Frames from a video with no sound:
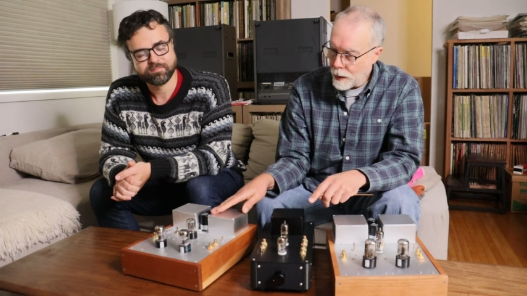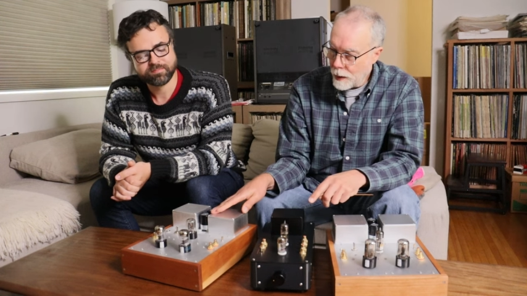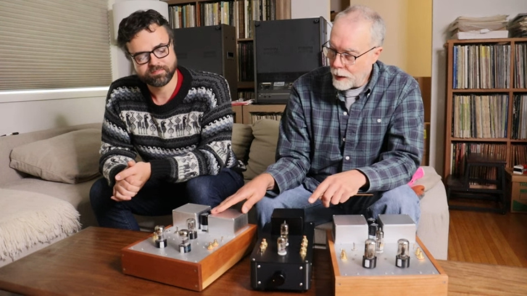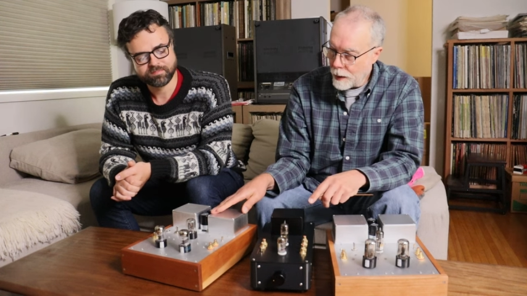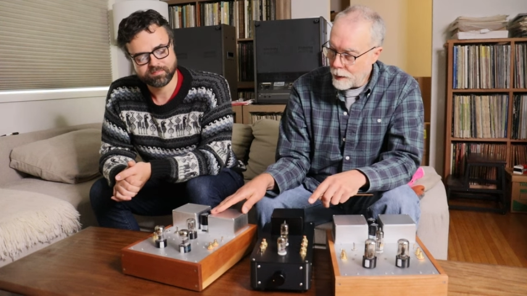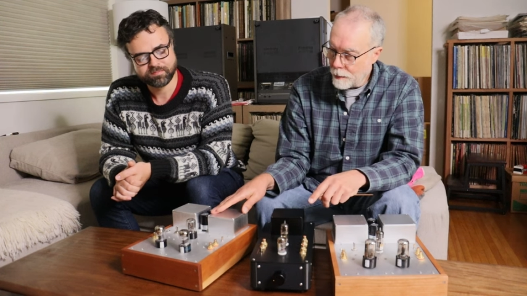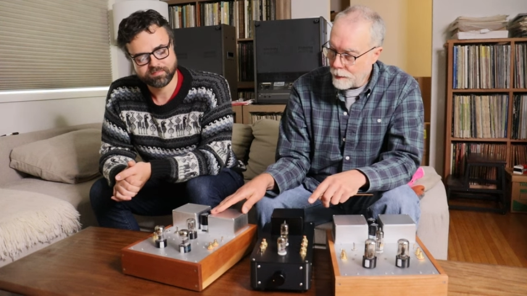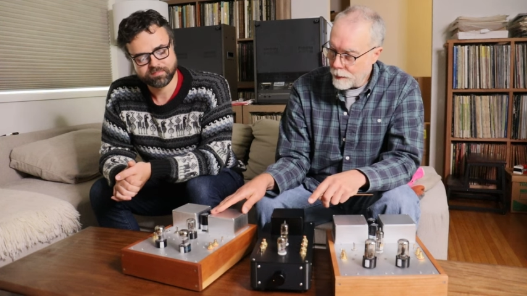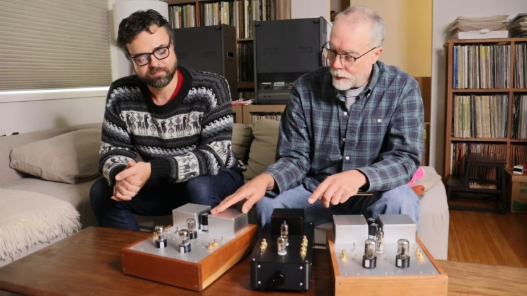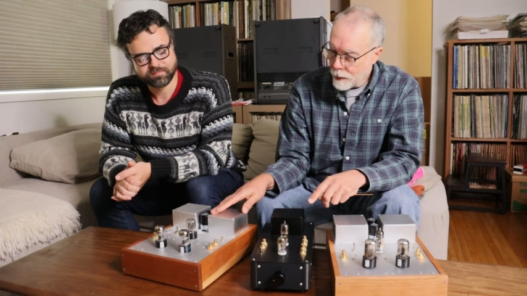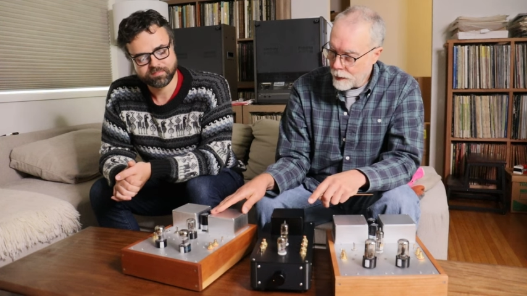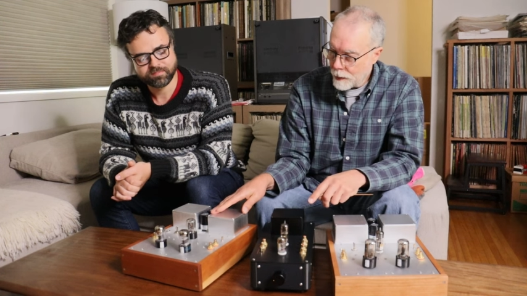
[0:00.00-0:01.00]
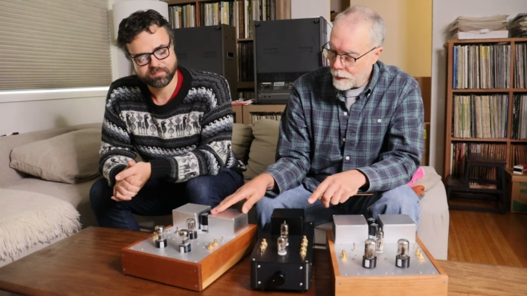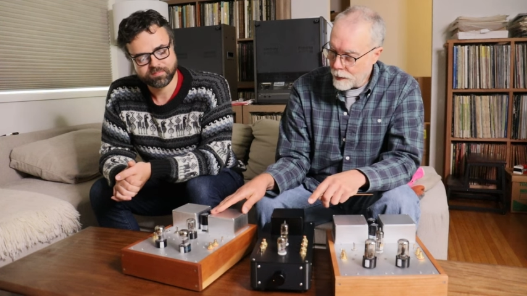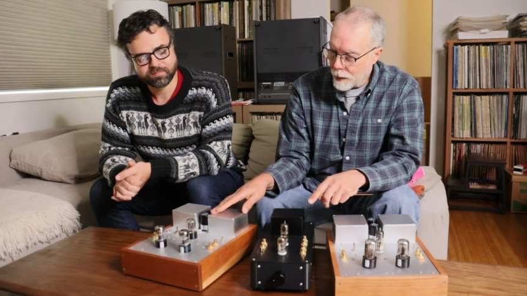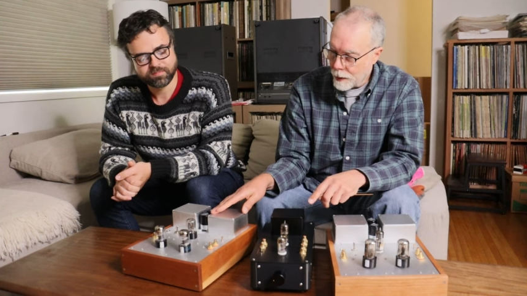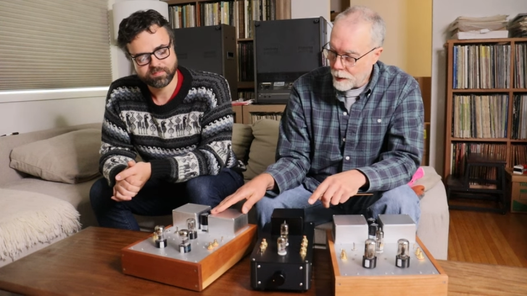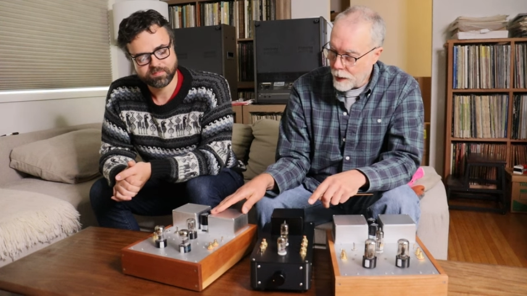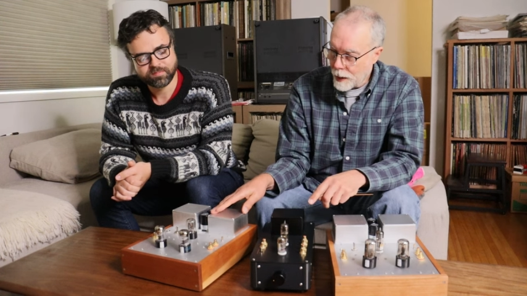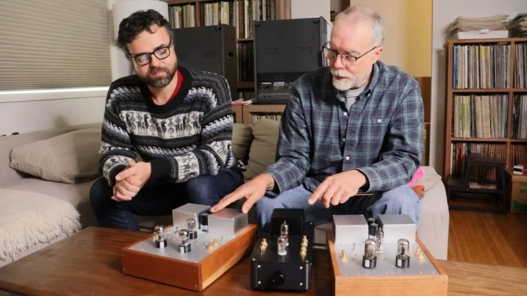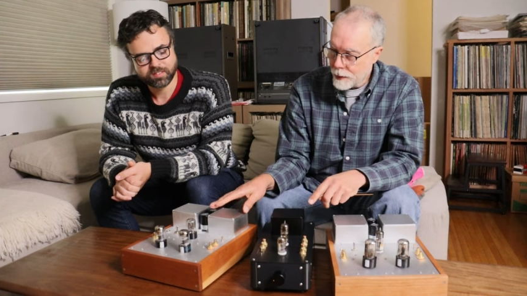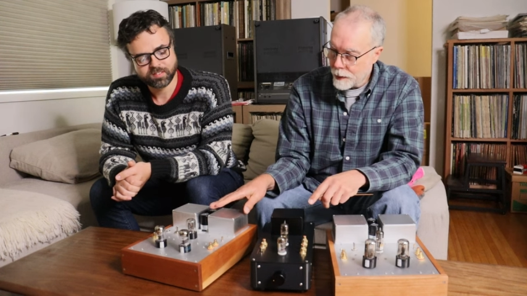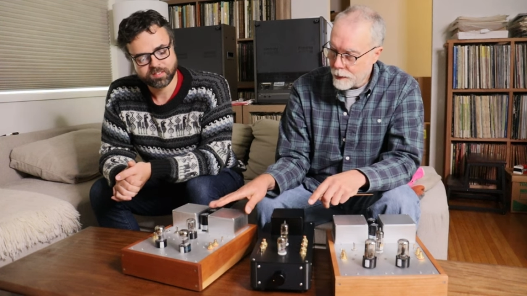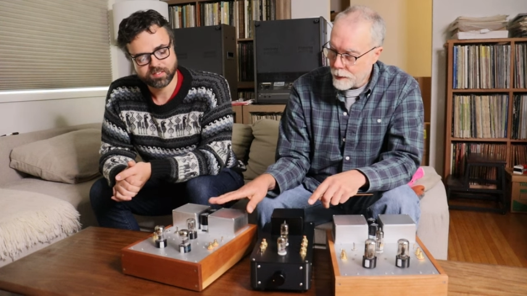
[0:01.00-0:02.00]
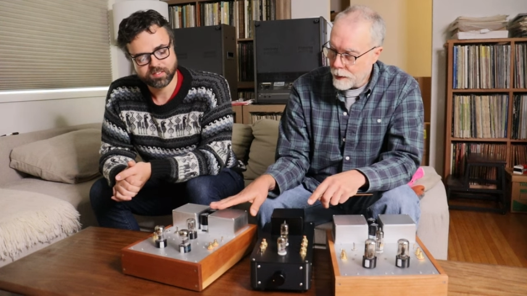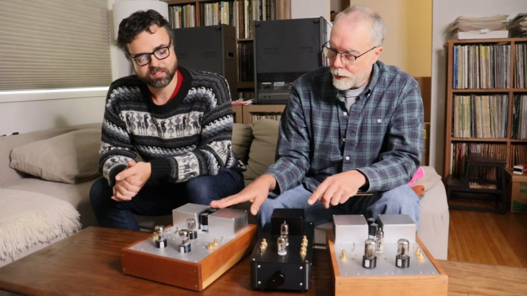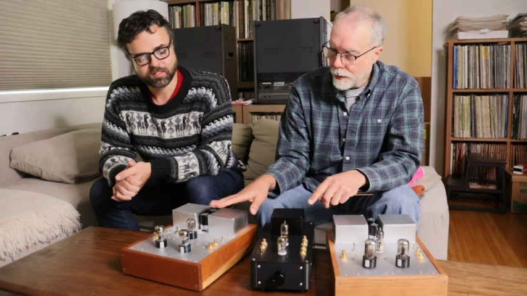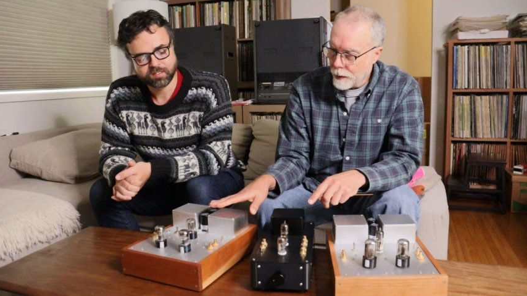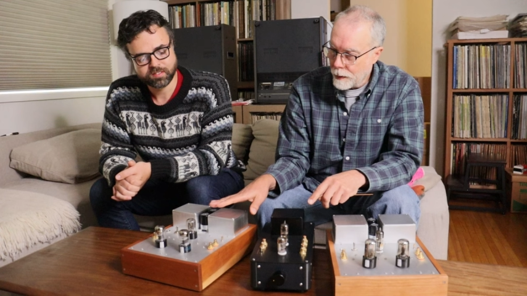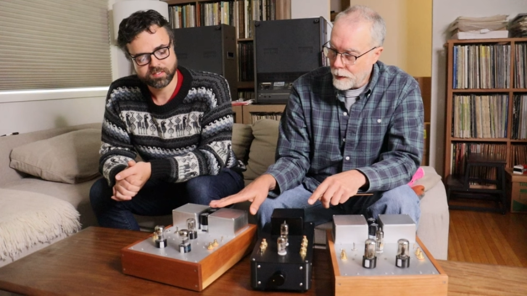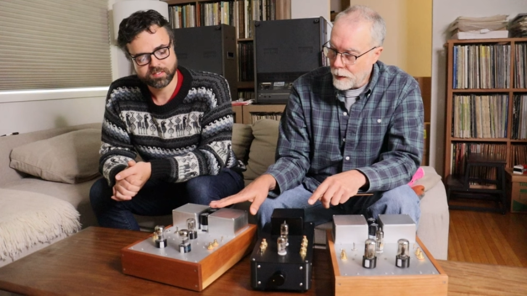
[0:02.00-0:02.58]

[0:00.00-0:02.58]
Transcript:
Speaker 1: um, a classic uh,